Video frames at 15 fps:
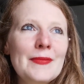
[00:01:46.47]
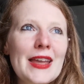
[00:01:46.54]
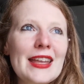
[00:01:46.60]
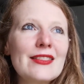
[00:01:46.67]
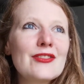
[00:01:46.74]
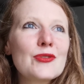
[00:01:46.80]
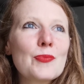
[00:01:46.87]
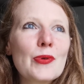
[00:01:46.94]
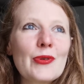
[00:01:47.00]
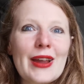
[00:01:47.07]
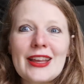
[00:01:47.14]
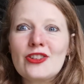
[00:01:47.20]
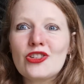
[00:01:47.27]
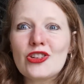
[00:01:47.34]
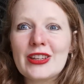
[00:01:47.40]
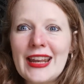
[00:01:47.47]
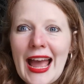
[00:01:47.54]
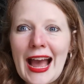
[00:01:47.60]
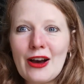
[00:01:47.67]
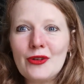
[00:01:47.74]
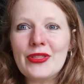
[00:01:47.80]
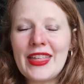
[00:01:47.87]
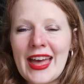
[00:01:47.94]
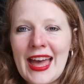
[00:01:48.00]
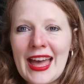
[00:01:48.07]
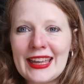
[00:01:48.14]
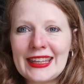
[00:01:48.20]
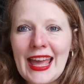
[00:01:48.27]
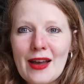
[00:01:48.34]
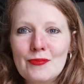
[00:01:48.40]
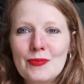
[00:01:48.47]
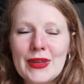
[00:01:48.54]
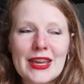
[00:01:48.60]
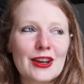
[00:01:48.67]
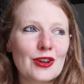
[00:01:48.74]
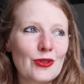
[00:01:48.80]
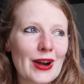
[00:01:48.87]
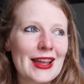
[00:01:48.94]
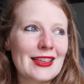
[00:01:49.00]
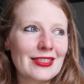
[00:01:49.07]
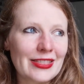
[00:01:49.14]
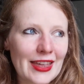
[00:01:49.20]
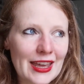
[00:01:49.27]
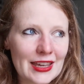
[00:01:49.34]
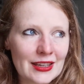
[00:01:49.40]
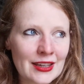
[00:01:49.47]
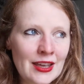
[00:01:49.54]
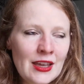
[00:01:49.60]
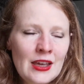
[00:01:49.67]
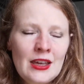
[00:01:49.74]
inspiration out there can be a great thing,